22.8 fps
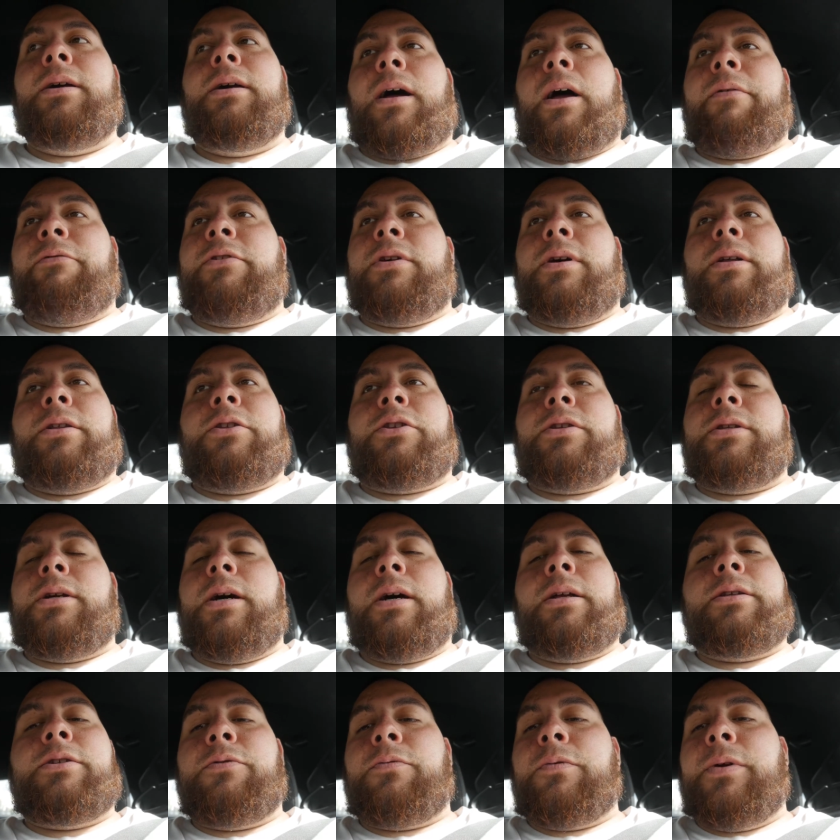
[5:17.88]
I've done
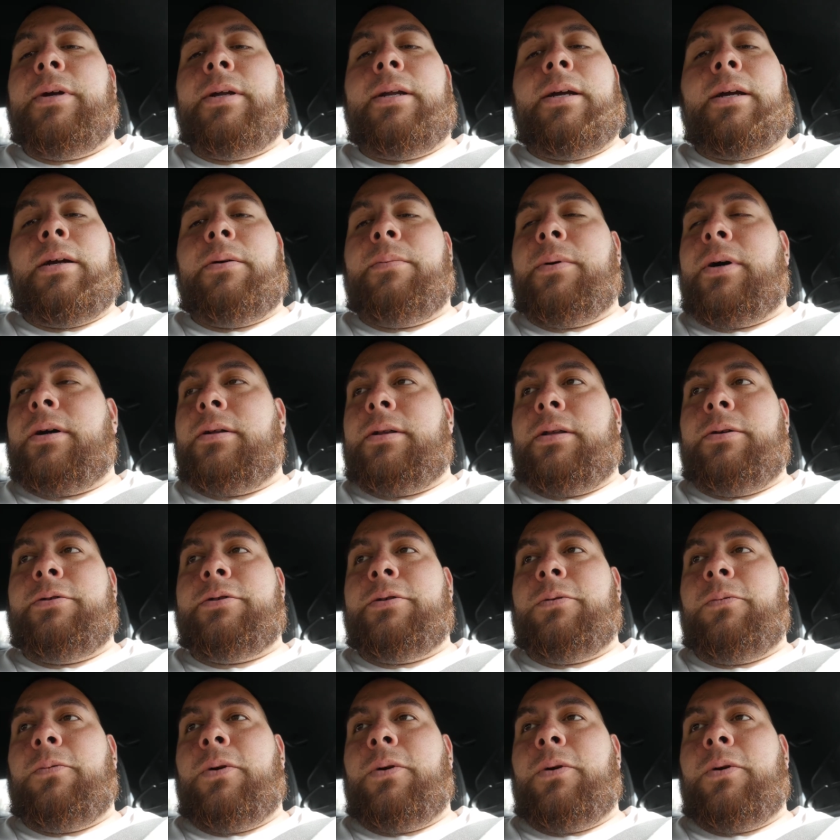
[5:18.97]
tons of reading about losing